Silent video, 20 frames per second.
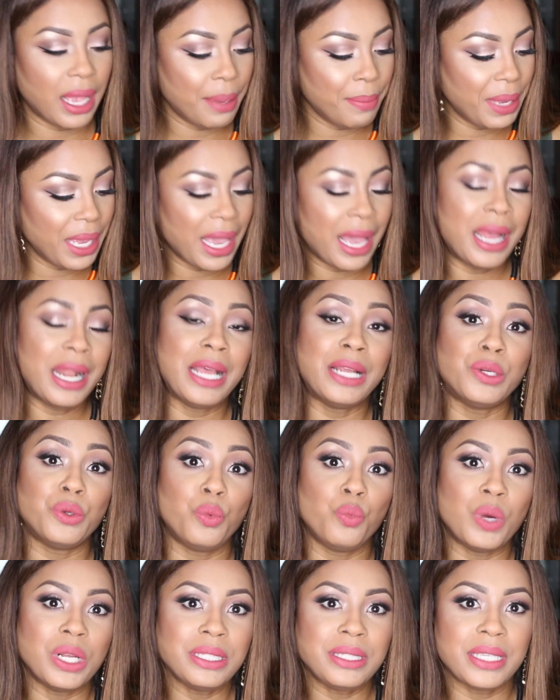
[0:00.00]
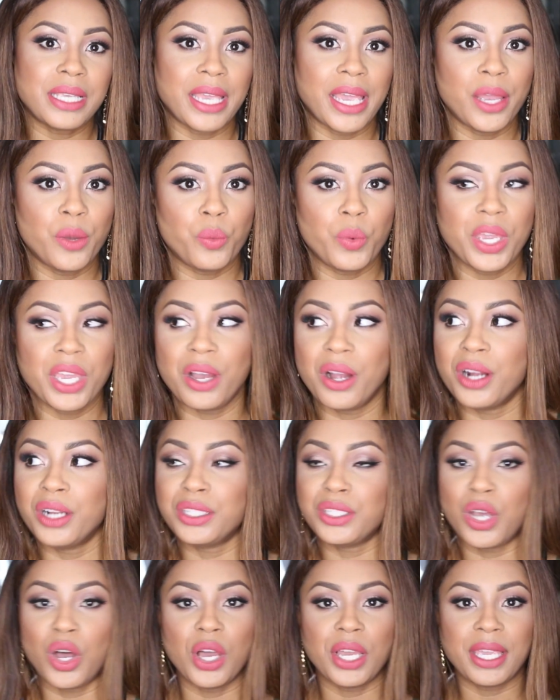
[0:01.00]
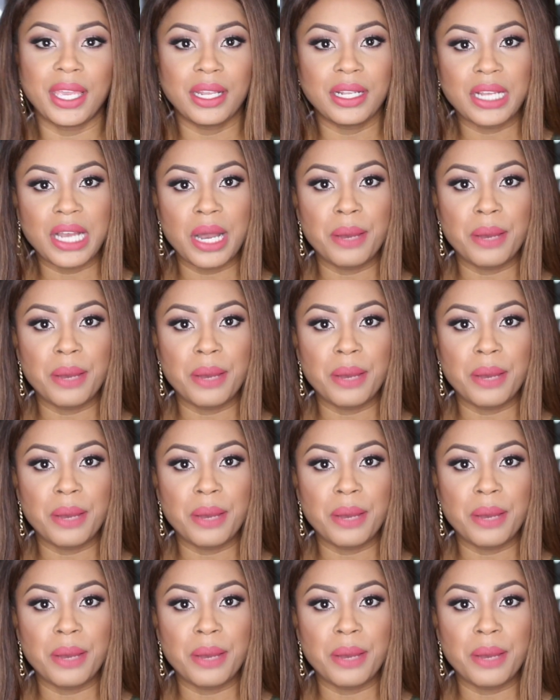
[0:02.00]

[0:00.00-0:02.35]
I mean, once again, we are talking